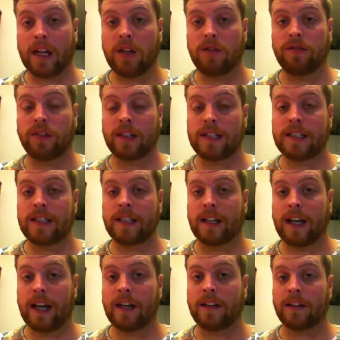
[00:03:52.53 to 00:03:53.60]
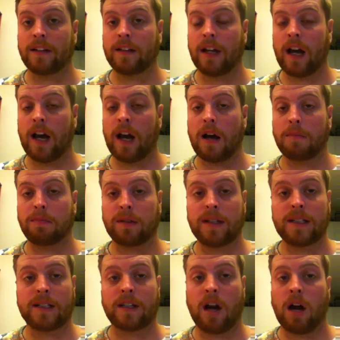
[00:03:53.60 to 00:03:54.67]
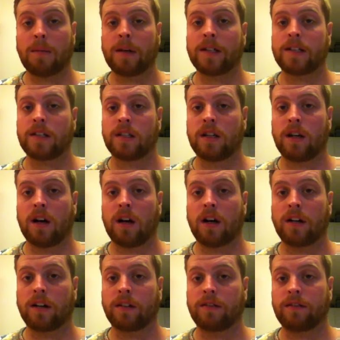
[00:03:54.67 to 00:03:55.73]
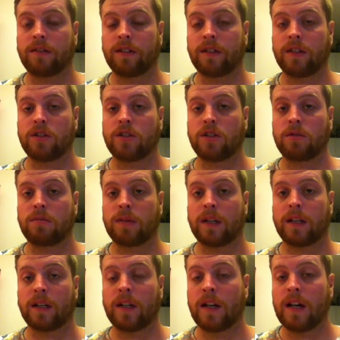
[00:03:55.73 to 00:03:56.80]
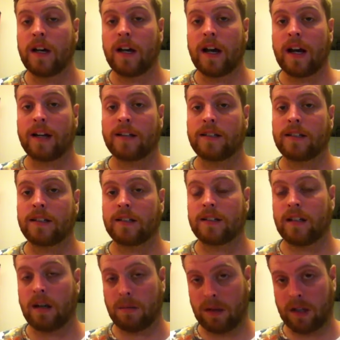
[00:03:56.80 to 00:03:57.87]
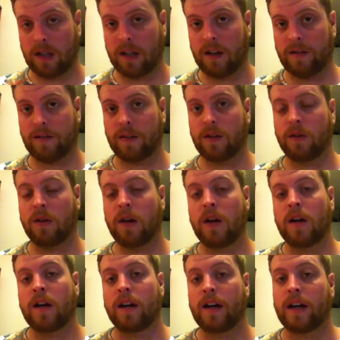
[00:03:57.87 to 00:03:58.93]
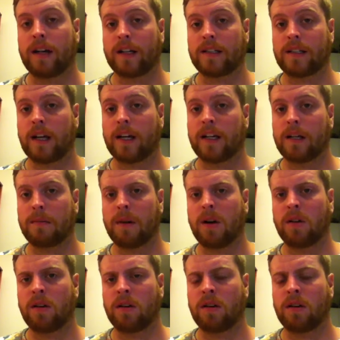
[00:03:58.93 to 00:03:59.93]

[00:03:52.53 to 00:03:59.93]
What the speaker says: you for listening again, and please comment on YouTube and tell me if you get excited about